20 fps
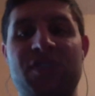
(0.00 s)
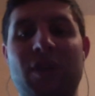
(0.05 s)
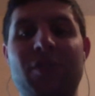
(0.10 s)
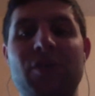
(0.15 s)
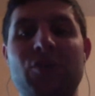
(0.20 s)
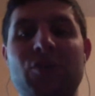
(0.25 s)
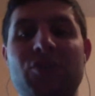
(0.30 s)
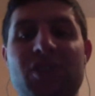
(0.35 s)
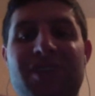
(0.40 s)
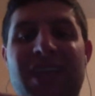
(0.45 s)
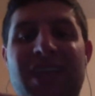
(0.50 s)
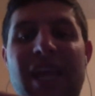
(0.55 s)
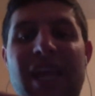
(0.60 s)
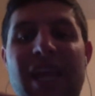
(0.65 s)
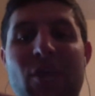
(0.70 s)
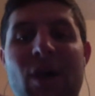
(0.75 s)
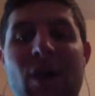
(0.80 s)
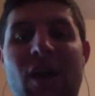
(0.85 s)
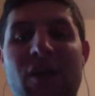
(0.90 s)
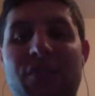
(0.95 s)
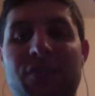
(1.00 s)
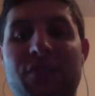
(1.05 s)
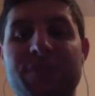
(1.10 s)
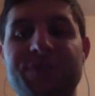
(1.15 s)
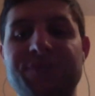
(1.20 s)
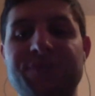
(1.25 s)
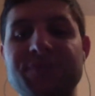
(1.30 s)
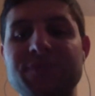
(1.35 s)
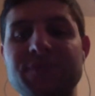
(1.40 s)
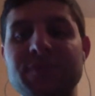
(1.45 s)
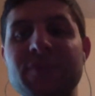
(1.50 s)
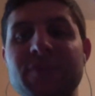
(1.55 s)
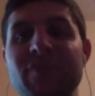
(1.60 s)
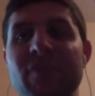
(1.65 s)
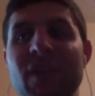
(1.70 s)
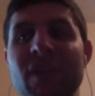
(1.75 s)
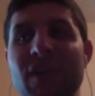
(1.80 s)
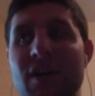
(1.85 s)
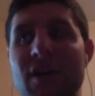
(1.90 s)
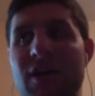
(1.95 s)
who just came off,
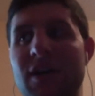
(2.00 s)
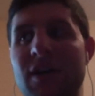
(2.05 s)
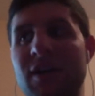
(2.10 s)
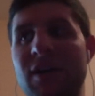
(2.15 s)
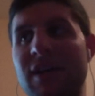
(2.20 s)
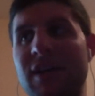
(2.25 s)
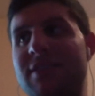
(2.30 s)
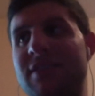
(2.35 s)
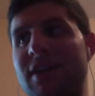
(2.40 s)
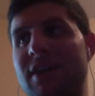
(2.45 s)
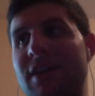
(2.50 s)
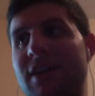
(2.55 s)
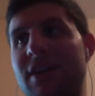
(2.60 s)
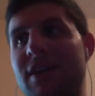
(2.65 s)
let's say a